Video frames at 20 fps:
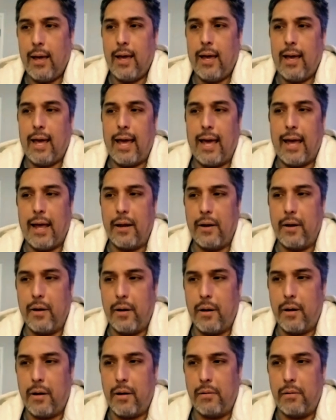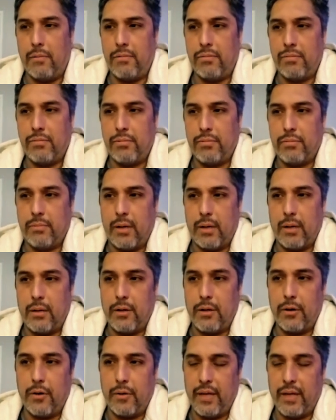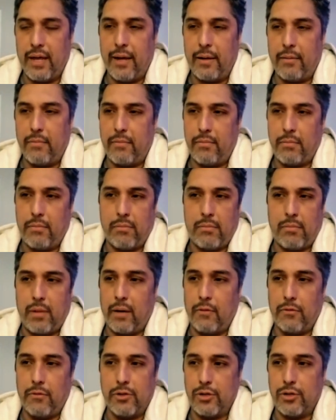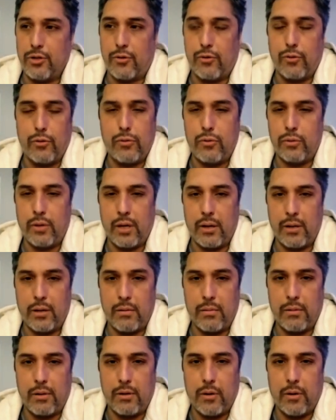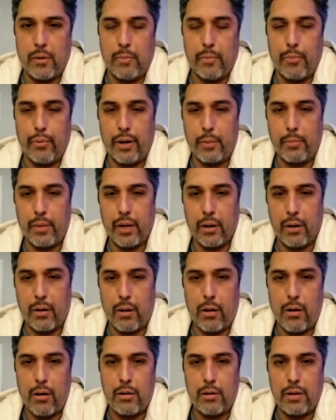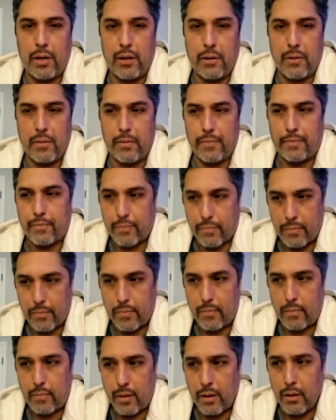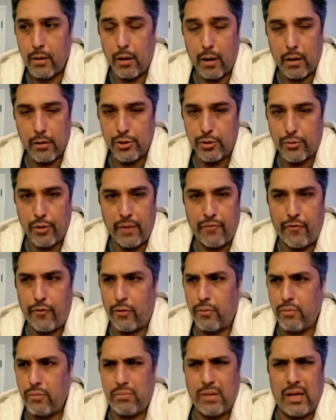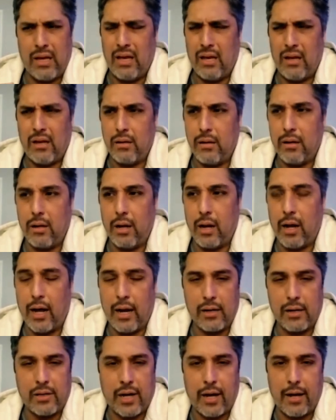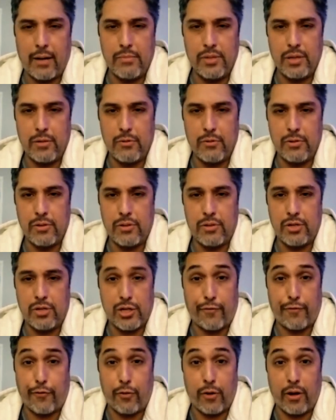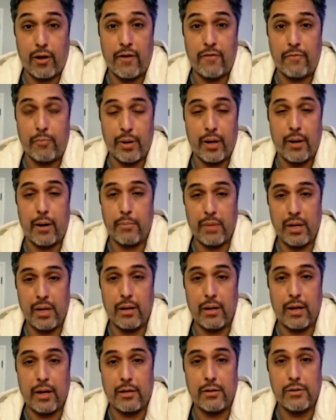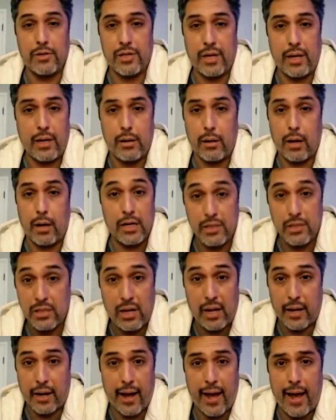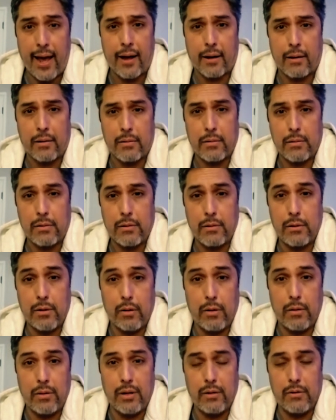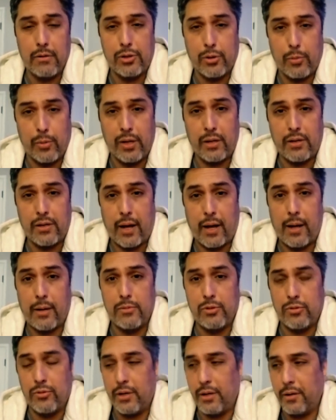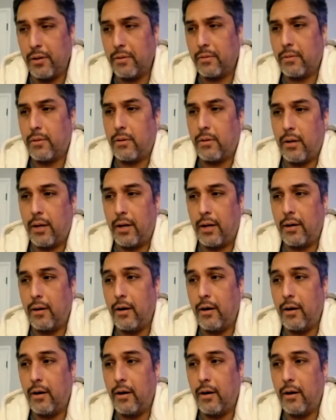and they were just cool. They bring me along, and I was grateful. A lot of times it was just for love, but I mean, like you're saying, I just like act. There were so many times where like